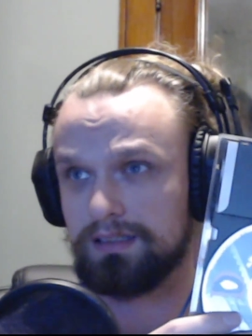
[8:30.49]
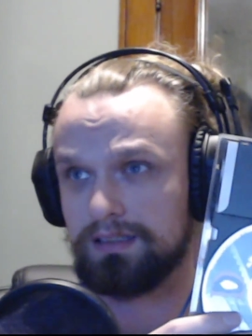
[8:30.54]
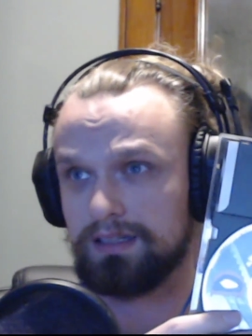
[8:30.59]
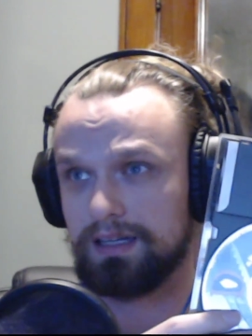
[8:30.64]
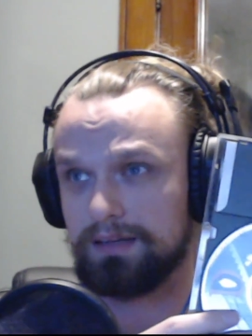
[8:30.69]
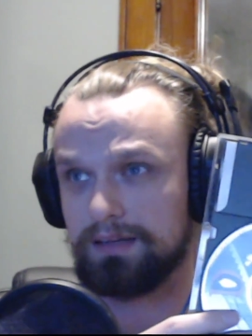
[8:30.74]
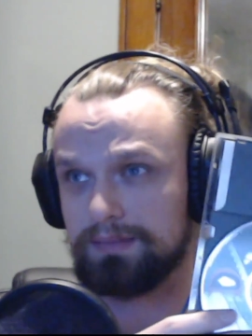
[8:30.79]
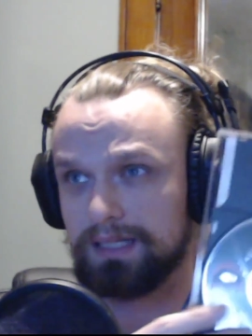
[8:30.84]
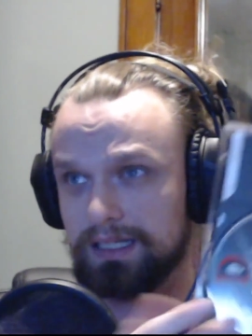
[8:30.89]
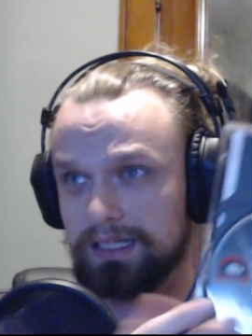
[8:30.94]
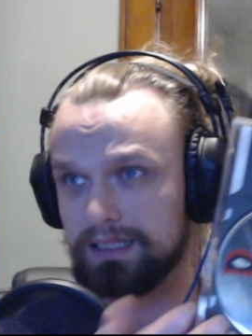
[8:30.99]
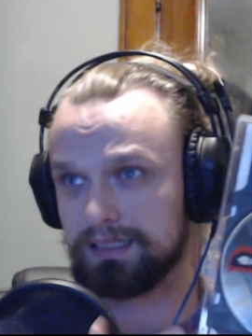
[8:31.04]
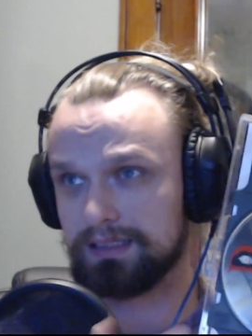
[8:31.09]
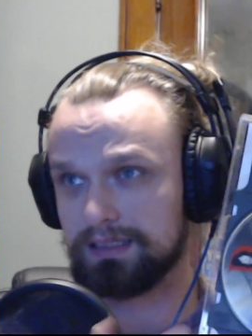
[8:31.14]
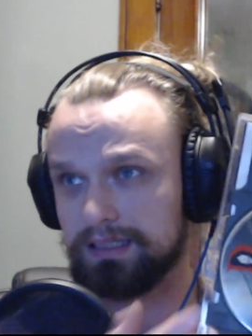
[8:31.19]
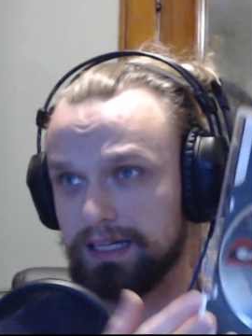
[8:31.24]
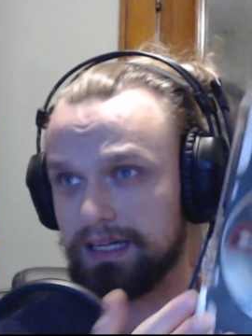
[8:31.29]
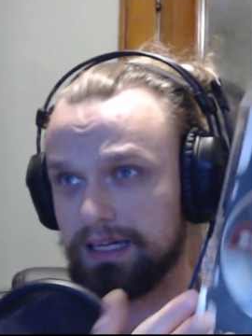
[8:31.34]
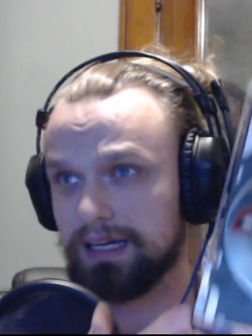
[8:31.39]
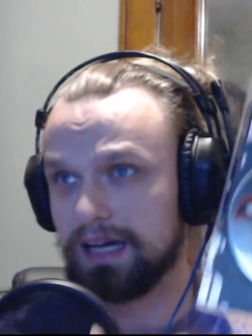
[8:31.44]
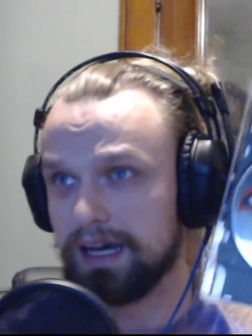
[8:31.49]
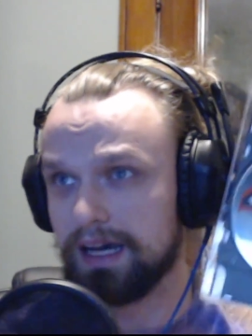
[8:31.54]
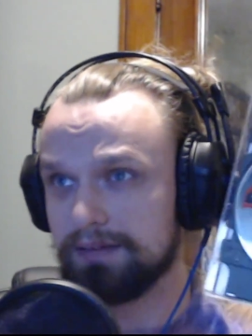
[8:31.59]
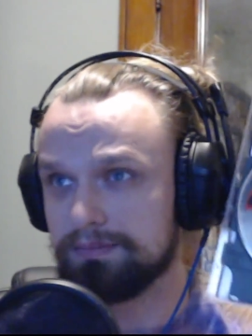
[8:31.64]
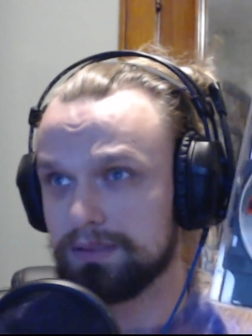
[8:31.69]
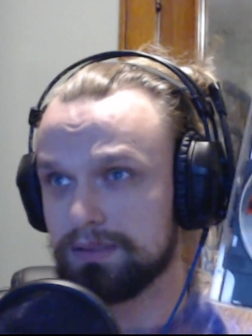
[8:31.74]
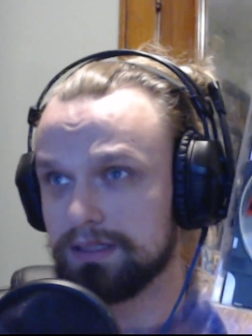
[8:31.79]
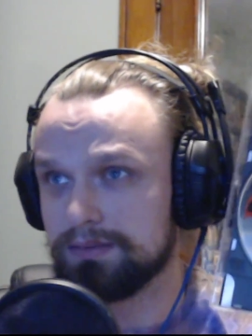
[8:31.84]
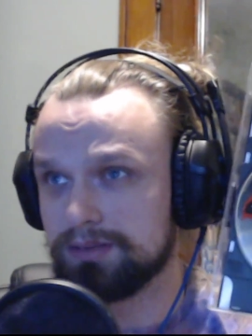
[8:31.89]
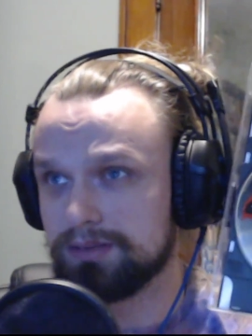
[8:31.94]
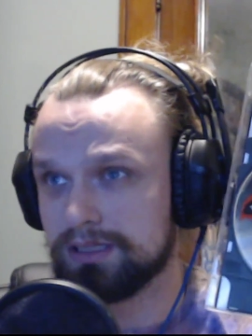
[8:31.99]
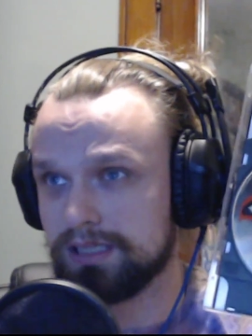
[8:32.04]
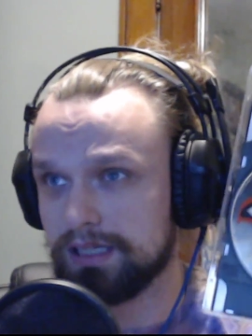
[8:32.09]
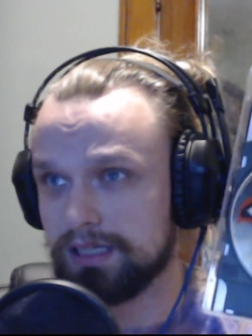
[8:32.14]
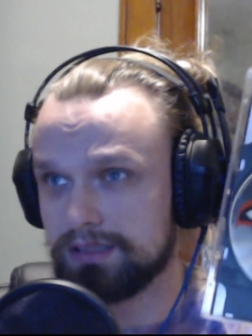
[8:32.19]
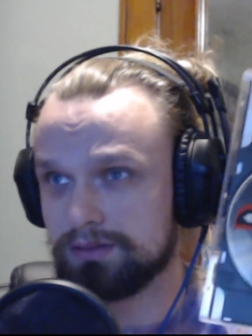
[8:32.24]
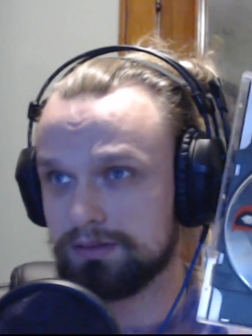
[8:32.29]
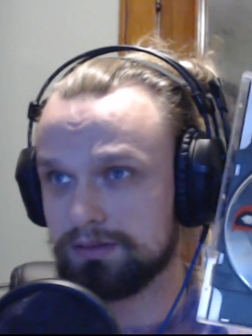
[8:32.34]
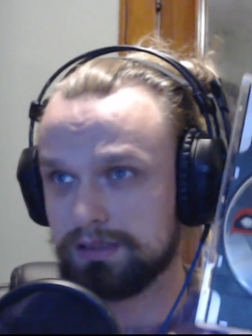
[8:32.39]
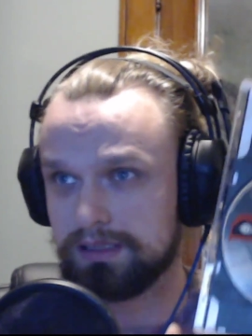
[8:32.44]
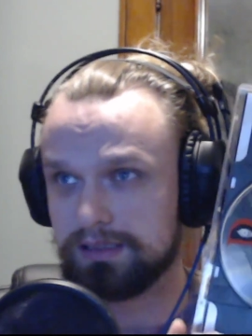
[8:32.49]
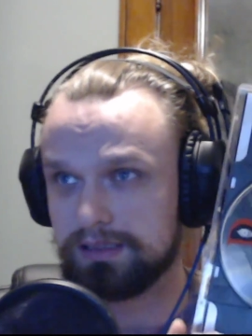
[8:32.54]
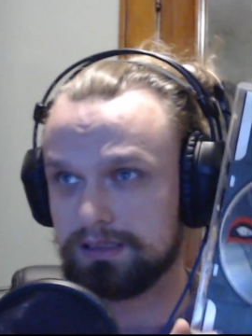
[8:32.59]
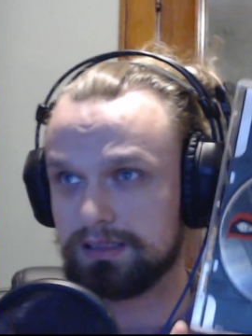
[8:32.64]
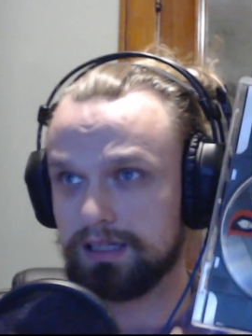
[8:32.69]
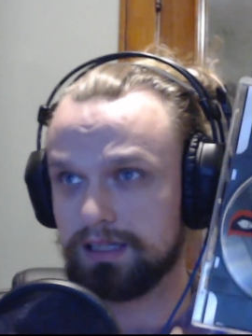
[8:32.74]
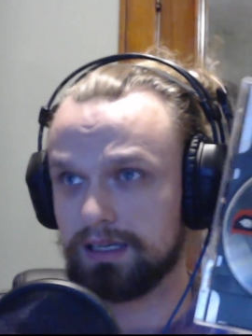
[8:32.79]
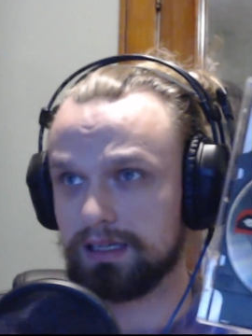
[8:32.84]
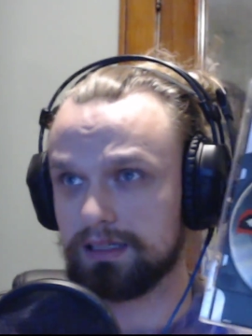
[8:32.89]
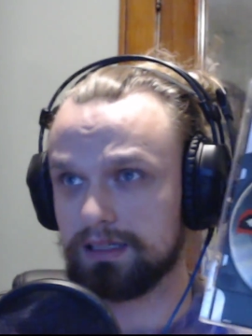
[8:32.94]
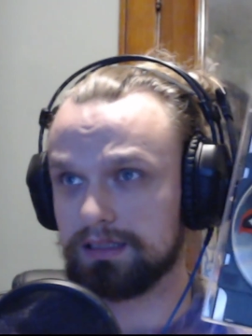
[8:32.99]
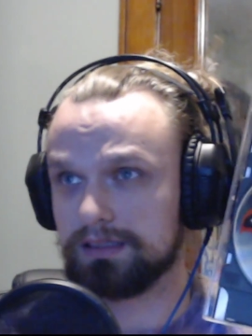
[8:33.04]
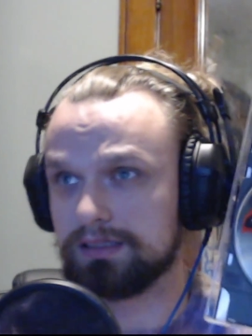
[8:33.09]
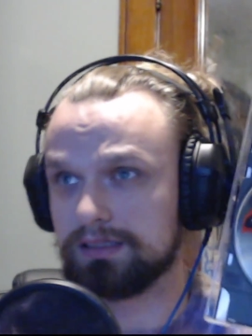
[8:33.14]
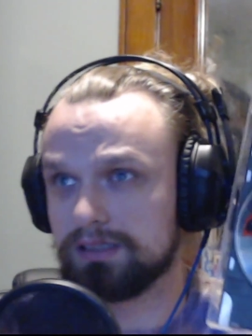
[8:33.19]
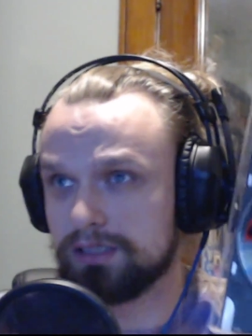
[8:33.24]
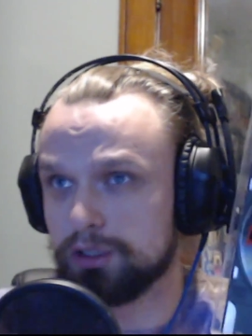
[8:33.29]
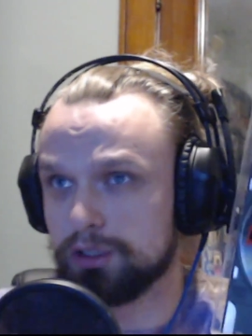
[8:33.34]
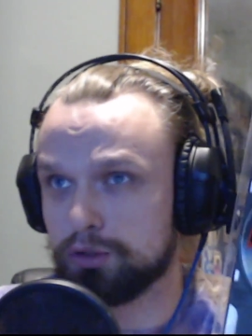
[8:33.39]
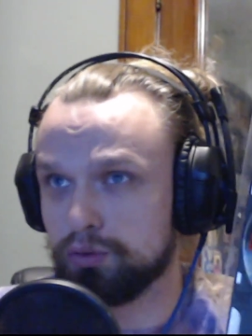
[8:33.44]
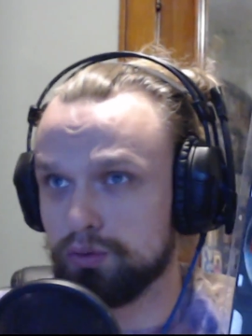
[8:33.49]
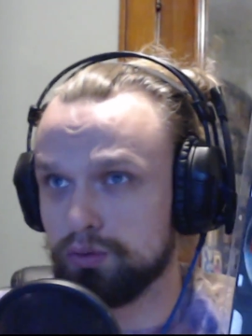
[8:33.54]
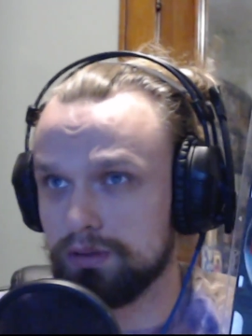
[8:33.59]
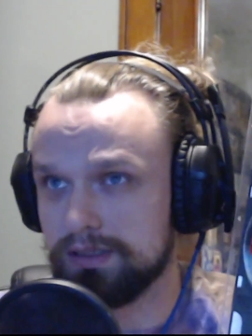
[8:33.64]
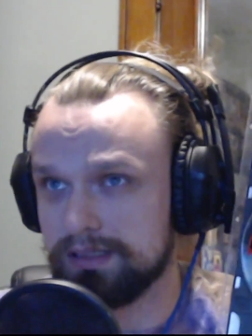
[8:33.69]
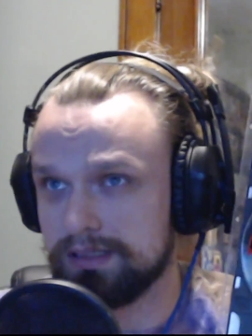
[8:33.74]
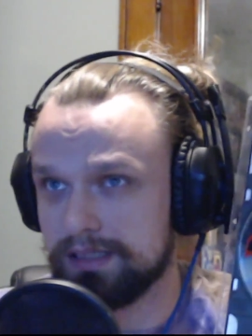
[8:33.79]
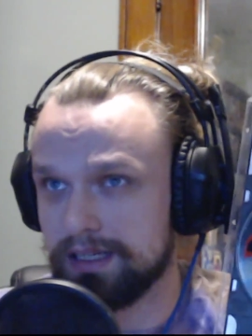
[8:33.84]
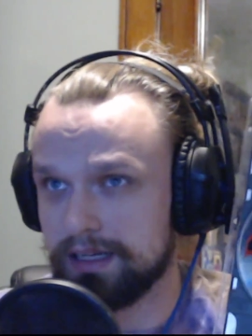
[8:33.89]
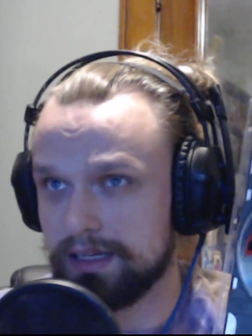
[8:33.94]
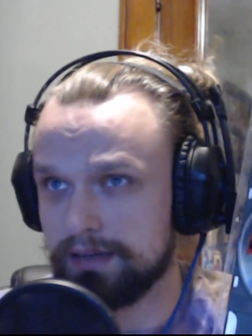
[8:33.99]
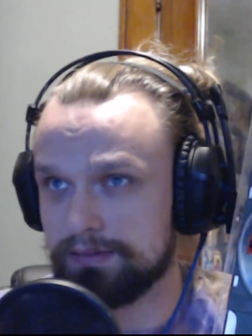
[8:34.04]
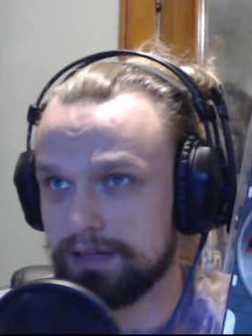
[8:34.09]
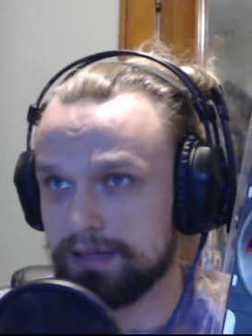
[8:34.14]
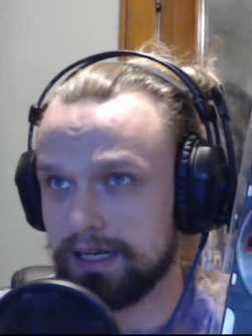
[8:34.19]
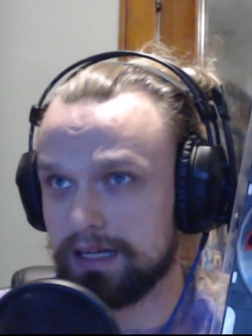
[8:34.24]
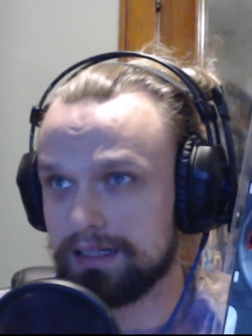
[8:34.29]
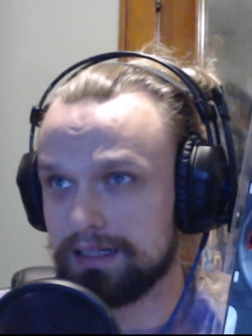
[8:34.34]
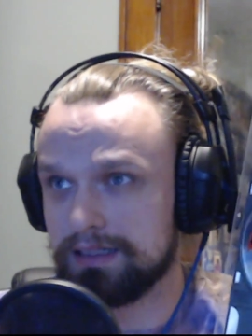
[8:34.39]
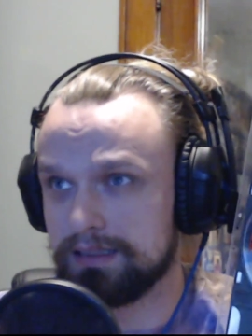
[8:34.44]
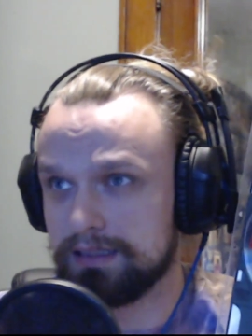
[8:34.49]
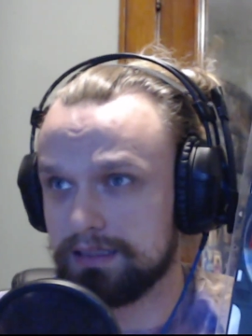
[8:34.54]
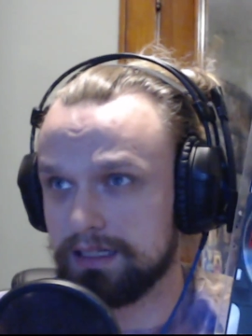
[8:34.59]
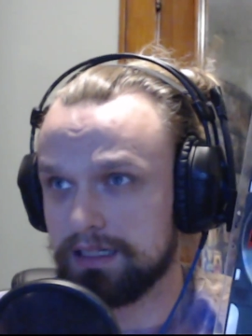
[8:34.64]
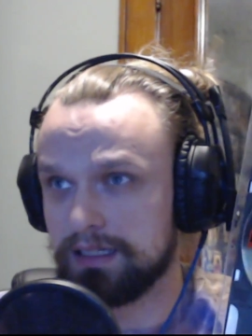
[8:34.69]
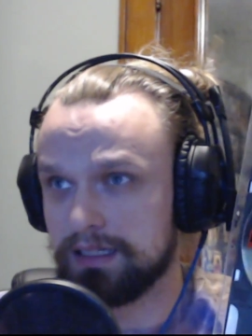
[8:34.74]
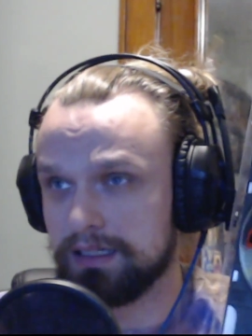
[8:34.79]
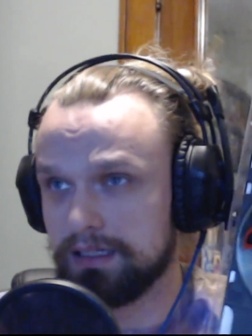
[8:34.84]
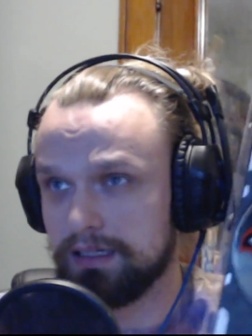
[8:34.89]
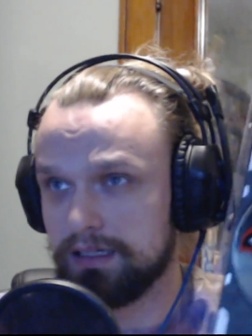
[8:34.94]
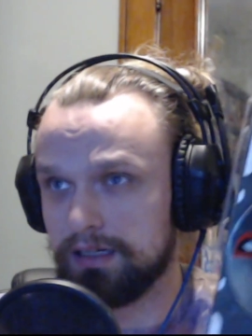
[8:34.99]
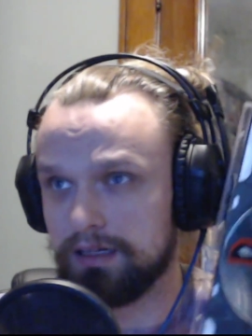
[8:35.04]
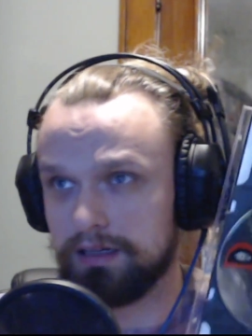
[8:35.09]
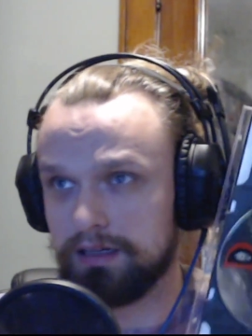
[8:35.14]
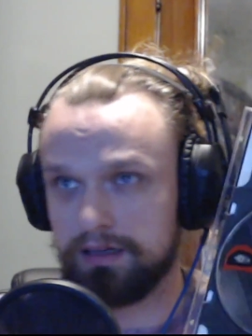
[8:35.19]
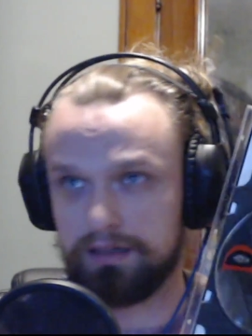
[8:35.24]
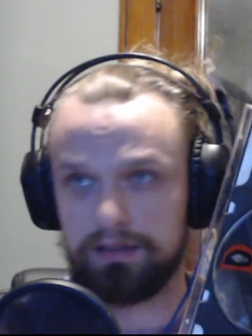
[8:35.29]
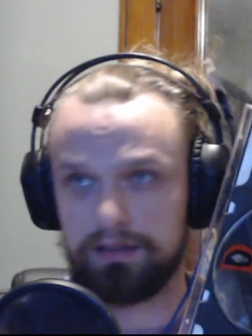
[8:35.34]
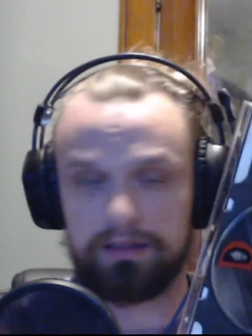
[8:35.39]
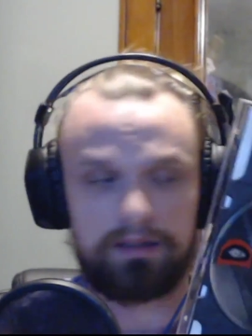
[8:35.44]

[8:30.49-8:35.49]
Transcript: I'm not going to lie. I've been obsessed with this thing. This is the coolest thing I've gotten in like a year.